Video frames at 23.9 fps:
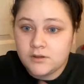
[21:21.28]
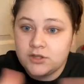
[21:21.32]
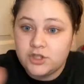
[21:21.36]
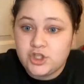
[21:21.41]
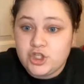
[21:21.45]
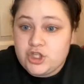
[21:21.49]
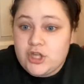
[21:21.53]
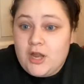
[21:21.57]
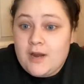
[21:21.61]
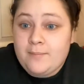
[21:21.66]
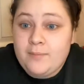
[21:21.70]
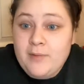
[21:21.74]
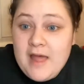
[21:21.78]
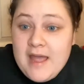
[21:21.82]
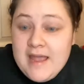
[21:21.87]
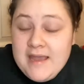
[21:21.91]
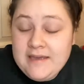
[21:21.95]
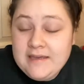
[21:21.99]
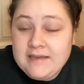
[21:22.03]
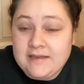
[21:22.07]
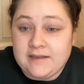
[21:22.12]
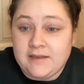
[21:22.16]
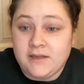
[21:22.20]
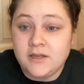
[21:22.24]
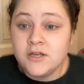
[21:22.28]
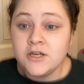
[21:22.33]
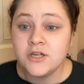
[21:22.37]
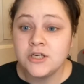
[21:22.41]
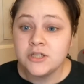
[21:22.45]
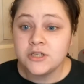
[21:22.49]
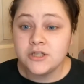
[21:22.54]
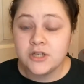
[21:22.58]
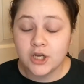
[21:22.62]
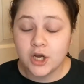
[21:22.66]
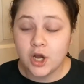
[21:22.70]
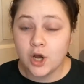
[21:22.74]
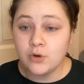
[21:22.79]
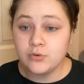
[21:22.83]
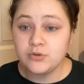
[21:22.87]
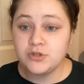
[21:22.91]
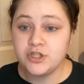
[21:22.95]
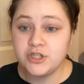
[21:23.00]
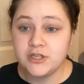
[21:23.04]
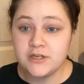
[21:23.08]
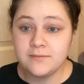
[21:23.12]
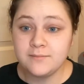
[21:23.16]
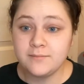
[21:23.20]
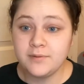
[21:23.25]
she's not playing. The
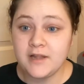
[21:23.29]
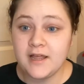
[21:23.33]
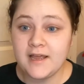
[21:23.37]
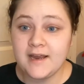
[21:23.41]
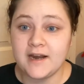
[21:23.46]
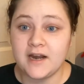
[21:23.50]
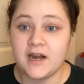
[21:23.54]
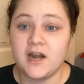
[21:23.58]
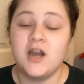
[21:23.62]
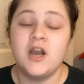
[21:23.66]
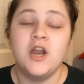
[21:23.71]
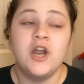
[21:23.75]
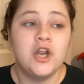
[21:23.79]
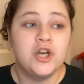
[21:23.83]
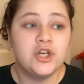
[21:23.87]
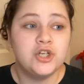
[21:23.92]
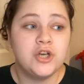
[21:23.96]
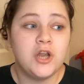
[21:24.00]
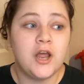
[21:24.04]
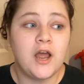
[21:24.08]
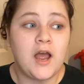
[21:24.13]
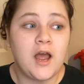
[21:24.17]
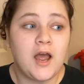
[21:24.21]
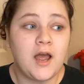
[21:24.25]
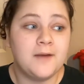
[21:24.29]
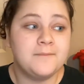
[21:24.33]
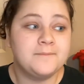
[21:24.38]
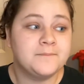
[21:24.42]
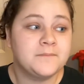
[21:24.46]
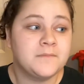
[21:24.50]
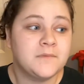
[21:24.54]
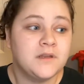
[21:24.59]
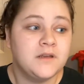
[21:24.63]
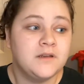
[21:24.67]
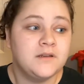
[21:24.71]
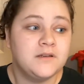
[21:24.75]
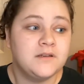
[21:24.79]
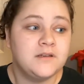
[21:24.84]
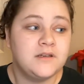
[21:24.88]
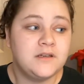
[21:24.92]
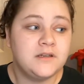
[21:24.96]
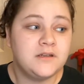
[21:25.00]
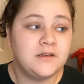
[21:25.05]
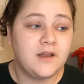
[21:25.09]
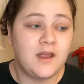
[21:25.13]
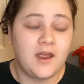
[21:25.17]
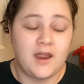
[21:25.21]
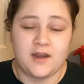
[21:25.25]
coach didn't play her.
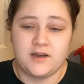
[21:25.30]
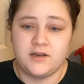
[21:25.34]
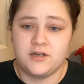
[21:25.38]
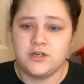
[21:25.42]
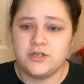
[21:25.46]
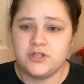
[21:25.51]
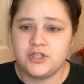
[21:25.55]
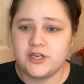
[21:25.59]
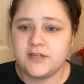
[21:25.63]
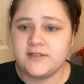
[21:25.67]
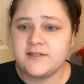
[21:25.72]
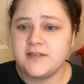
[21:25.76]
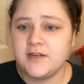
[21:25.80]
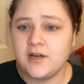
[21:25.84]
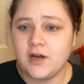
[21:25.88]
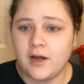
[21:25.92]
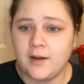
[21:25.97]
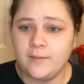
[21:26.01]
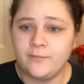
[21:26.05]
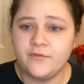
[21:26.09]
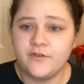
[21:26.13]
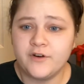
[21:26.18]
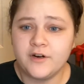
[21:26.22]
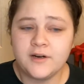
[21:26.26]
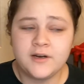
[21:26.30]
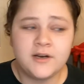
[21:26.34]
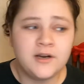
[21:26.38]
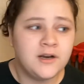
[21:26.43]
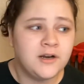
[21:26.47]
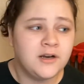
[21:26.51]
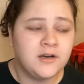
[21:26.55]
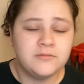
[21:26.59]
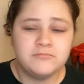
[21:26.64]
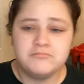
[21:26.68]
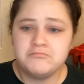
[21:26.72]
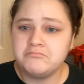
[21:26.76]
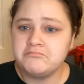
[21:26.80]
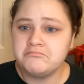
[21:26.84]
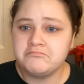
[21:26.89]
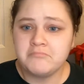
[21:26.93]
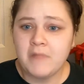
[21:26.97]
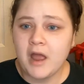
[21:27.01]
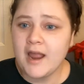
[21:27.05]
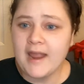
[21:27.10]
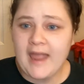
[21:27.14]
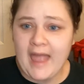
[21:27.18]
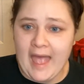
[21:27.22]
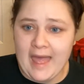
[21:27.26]
And Jesse Comfer,
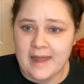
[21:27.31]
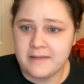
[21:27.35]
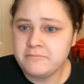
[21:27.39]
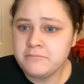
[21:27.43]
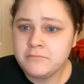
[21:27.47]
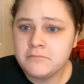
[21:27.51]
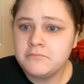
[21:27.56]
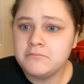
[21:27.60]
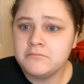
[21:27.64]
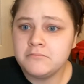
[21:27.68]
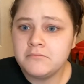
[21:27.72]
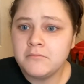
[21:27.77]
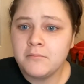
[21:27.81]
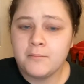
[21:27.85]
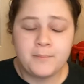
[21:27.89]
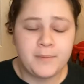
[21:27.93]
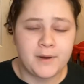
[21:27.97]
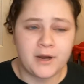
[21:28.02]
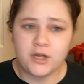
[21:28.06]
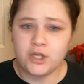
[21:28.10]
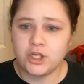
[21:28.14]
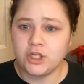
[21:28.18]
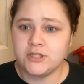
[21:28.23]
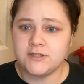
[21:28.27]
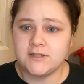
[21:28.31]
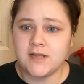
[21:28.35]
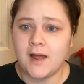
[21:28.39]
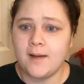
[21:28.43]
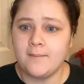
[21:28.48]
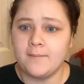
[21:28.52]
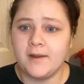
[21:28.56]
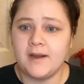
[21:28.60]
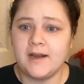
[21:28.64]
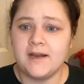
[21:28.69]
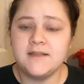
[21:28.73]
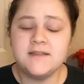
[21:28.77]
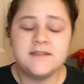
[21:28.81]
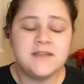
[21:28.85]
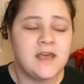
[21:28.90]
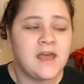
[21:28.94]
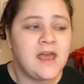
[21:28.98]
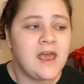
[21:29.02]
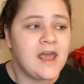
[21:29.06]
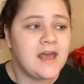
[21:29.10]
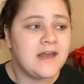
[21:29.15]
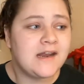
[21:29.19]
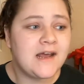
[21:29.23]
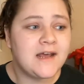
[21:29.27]
again, barely saw a minute.
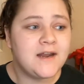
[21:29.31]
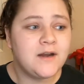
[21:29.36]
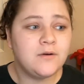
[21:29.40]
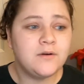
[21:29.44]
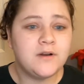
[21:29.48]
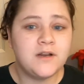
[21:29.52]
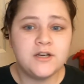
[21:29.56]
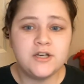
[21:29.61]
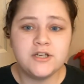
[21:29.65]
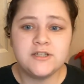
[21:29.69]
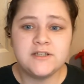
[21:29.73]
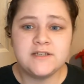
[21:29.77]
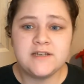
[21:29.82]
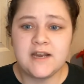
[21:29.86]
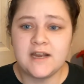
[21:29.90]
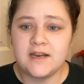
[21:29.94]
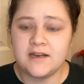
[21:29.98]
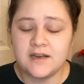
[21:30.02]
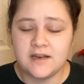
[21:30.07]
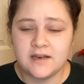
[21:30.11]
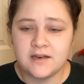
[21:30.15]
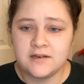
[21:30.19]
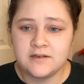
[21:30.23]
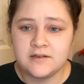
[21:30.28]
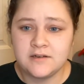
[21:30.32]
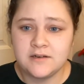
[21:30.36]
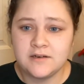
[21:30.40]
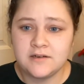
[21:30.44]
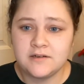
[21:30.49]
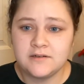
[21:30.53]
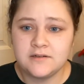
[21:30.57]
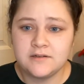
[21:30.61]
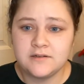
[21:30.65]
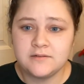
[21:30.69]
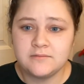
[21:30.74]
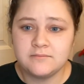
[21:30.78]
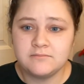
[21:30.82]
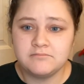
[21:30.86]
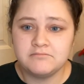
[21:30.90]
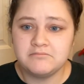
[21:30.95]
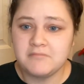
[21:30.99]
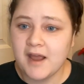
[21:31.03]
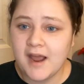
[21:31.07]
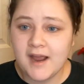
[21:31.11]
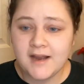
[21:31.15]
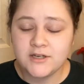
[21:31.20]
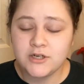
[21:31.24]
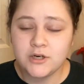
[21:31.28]
And I don't understand.
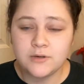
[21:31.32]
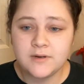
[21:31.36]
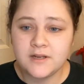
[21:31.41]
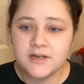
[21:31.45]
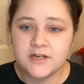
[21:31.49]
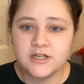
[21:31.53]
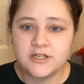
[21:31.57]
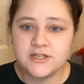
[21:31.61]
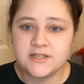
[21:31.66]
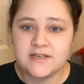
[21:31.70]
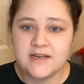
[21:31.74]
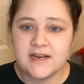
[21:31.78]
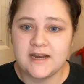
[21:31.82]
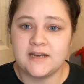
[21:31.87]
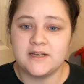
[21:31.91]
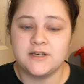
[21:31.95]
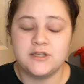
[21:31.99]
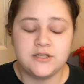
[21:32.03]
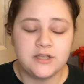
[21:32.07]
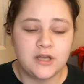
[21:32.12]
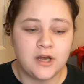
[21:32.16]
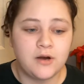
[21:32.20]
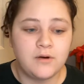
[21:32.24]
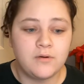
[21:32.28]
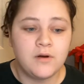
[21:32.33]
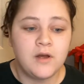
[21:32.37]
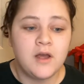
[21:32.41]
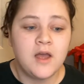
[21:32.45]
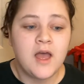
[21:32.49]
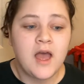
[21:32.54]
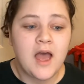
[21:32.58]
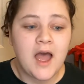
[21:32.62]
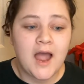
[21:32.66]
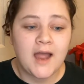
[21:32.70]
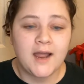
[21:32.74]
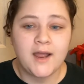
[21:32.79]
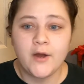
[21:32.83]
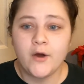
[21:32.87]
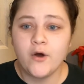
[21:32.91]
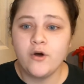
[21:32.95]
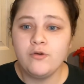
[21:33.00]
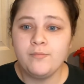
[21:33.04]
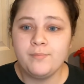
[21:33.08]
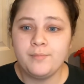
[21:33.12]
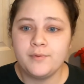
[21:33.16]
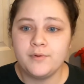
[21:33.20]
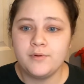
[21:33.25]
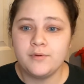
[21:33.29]
I don't understand. So I
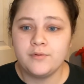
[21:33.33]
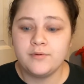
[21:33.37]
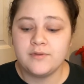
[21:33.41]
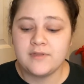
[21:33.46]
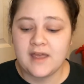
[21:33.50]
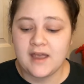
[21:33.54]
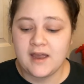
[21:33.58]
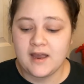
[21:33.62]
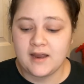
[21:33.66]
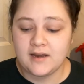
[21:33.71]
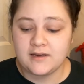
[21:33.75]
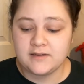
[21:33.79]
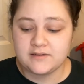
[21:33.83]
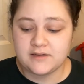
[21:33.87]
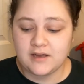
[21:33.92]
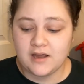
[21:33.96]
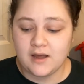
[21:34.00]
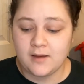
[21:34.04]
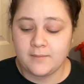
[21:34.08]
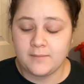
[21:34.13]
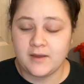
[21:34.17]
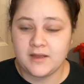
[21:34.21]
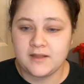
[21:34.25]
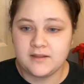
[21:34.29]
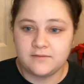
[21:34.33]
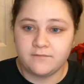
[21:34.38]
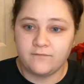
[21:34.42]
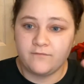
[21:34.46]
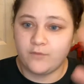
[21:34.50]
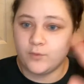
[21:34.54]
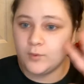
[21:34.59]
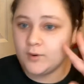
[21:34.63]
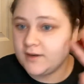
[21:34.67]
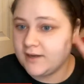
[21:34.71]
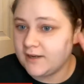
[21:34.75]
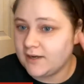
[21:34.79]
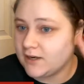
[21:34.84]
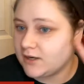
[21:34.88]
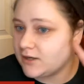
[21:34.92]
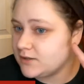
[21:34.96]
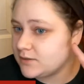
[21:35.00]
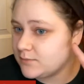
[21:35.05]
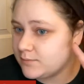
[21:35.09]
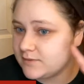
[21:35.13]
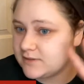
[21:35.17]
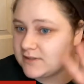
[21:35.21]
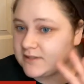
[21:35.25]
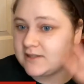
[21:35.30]
hope that in 4
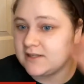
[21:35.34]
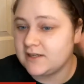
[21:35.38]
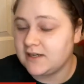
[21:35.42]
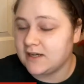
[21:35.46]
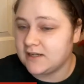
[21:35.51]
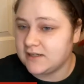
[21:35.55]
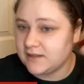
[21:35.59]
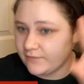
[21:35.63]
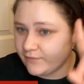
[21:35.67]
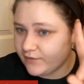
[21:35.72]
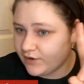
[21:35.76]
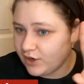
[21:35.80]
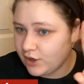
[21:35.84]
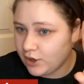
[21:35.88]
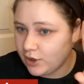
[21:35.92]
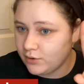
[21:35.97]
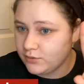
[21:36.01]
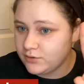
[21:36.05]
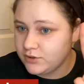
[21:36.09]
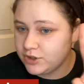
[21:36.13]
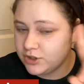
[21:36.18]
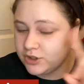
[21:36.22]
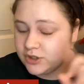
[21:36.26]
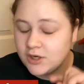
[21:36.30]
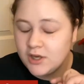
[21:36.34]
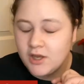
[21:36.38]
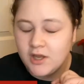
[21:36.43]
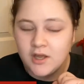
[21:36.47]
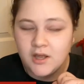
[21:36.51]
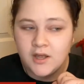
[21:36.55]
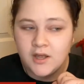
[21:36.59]
years we see a different coach.